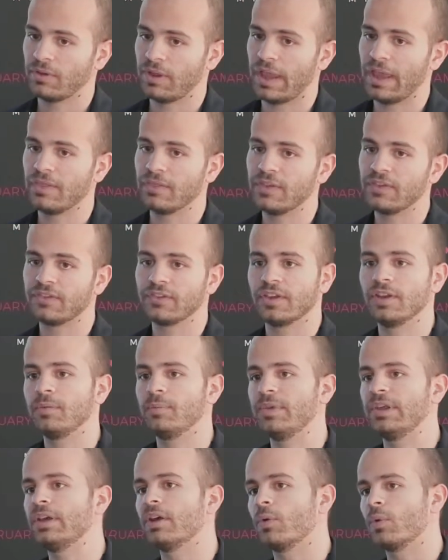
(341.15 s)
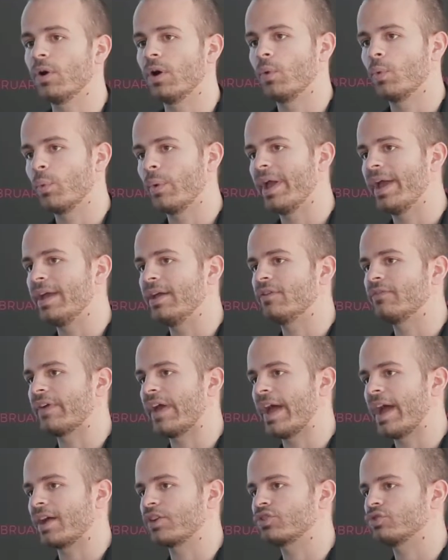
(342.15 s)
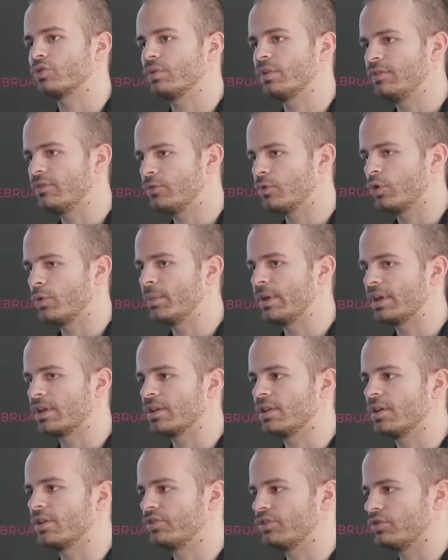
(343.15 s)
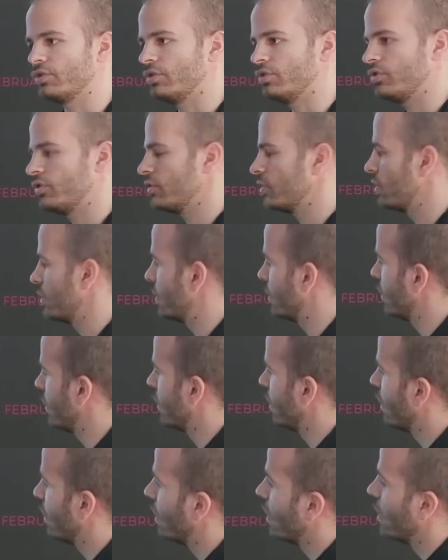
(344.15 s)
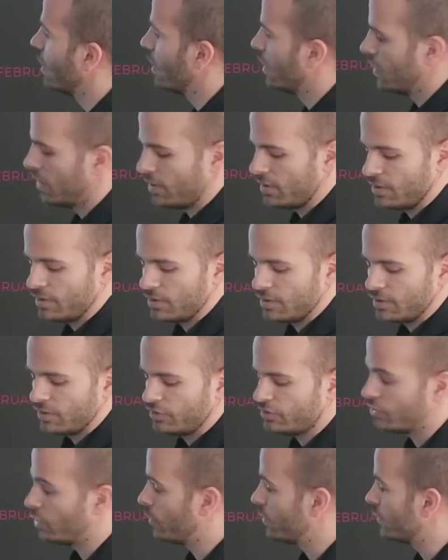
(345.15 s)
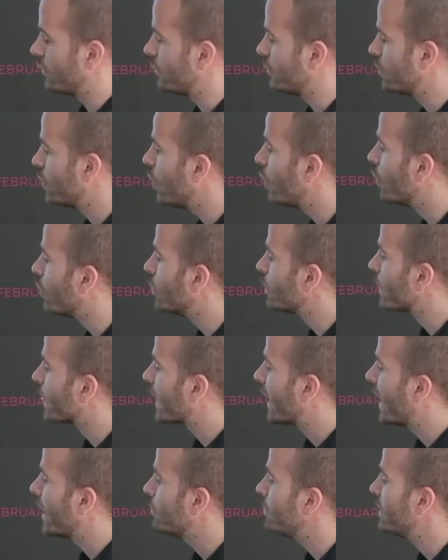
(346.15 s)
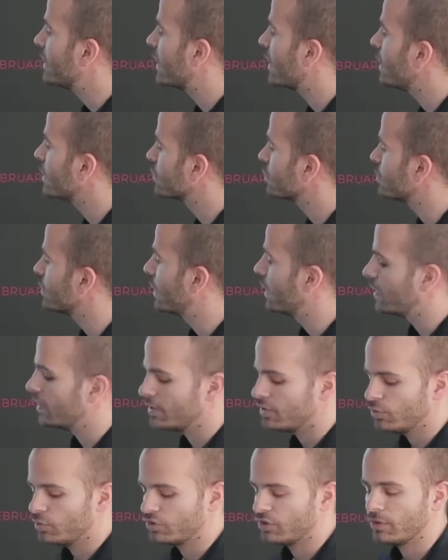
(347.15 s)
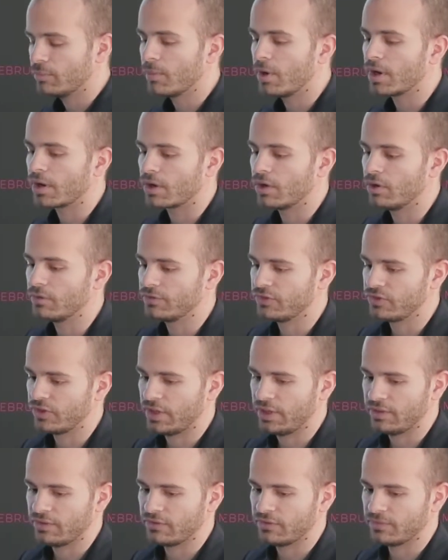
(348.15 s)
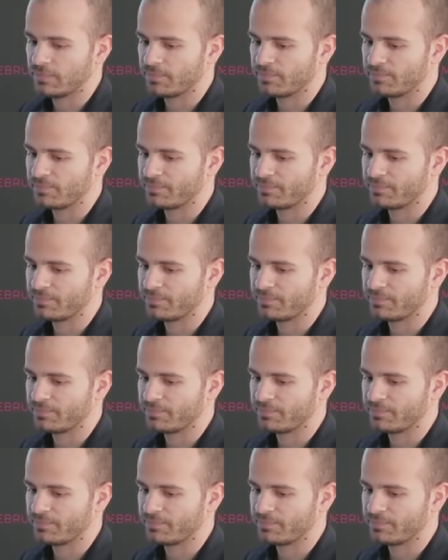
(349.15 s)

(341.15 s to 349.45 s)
And this can be a way of actually forming clusters. So the flow can be calculated using Markov chains.